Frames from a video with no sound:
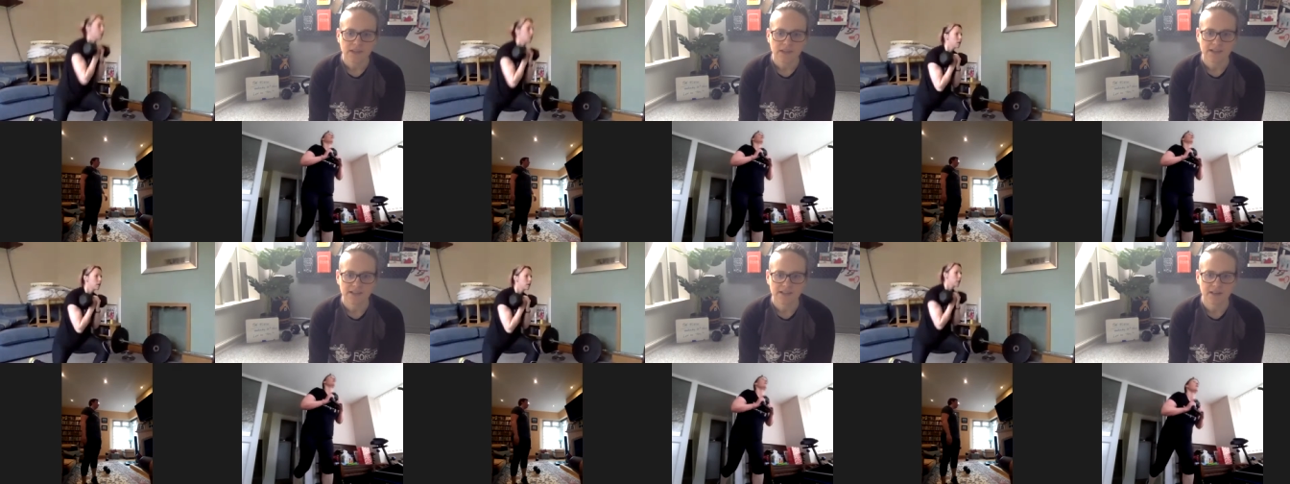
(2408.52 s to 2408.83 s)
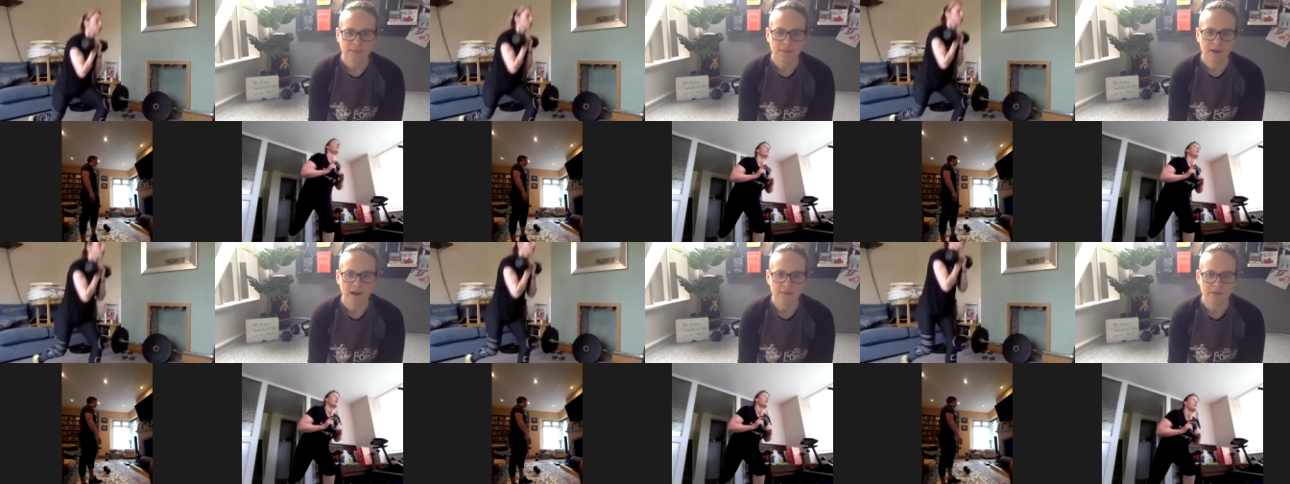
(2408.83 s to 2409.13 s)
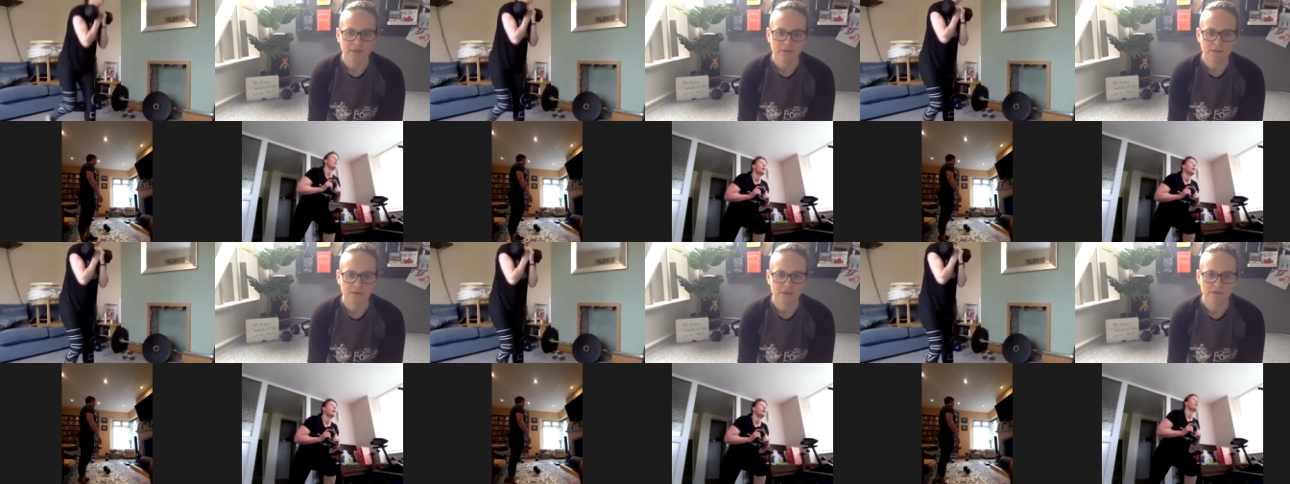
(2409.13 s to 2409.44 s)
That's it,
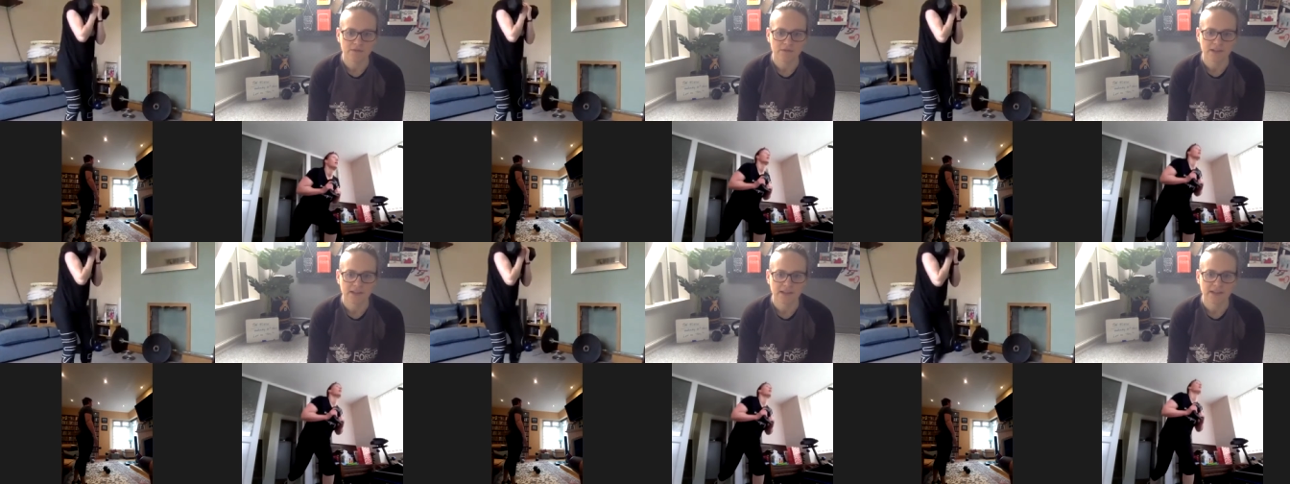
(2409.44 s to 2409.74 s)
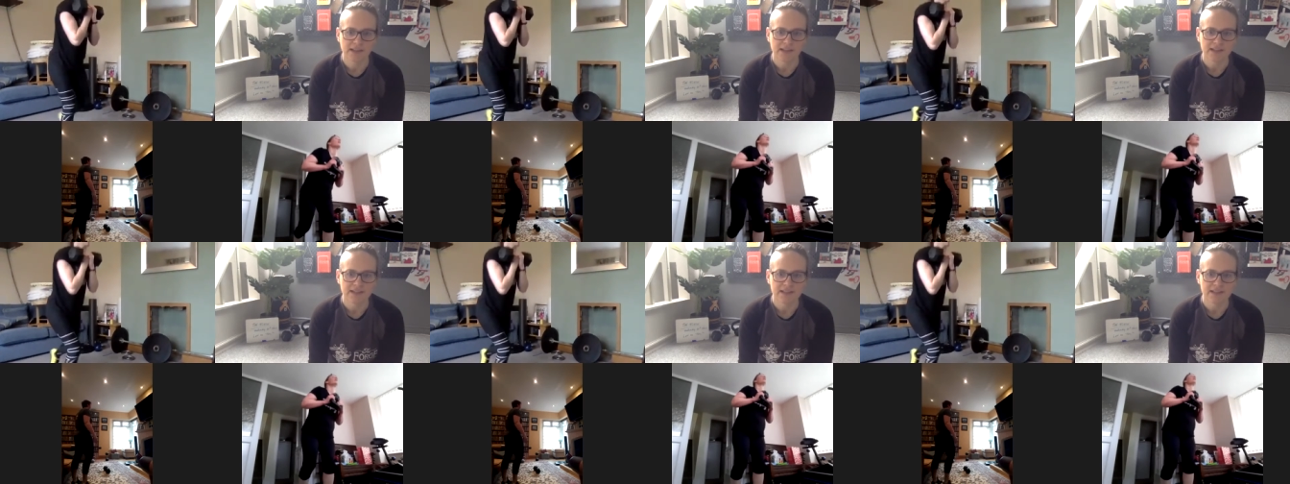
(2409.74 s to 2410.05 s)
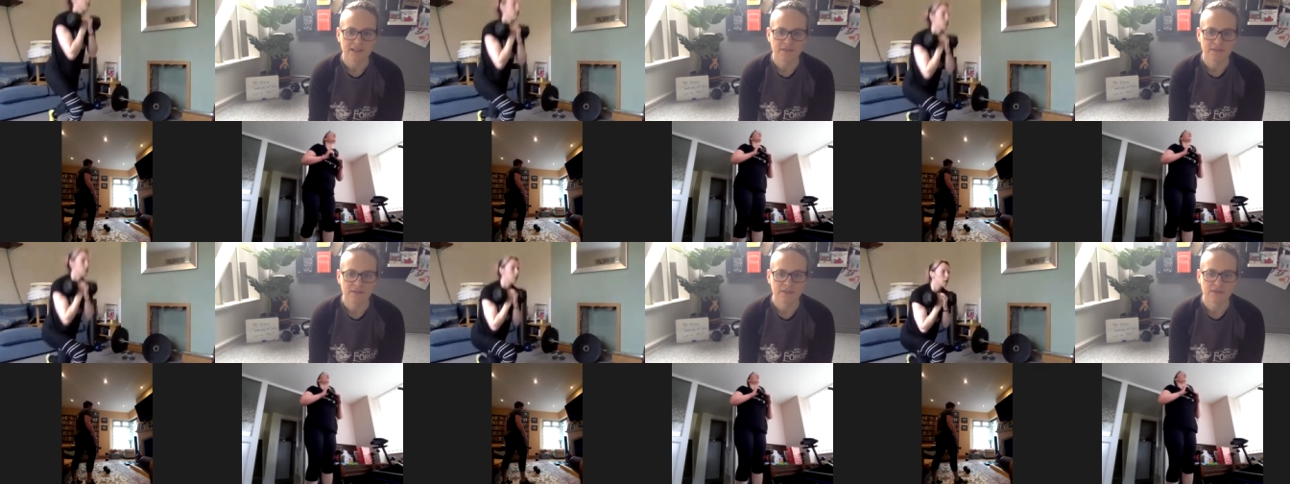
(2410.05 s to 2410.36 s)
Pamela, moving really nicely
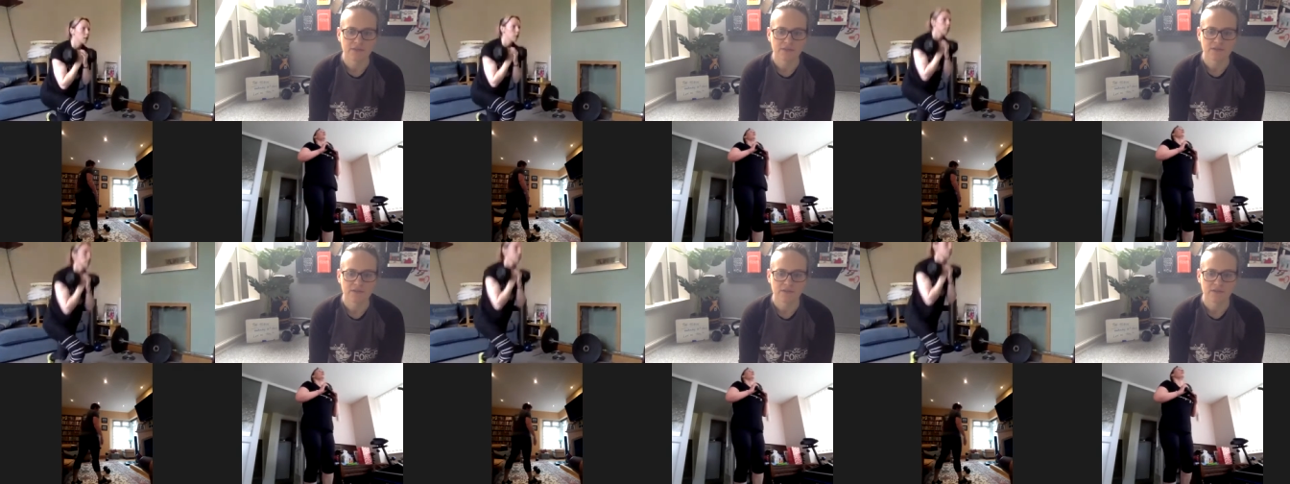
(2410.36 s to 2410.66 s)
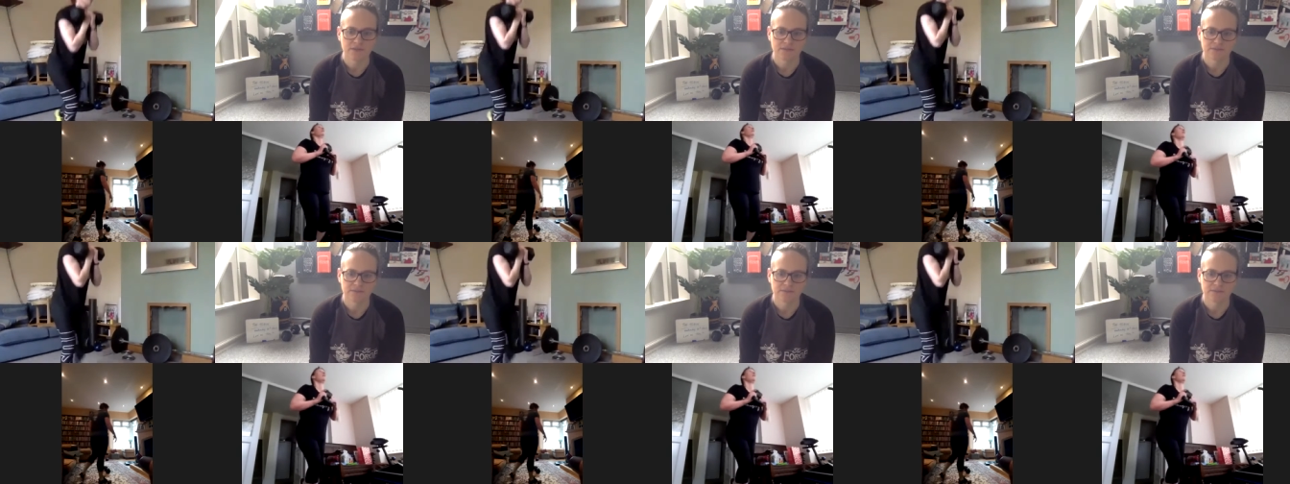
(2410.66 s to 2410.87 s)
through those.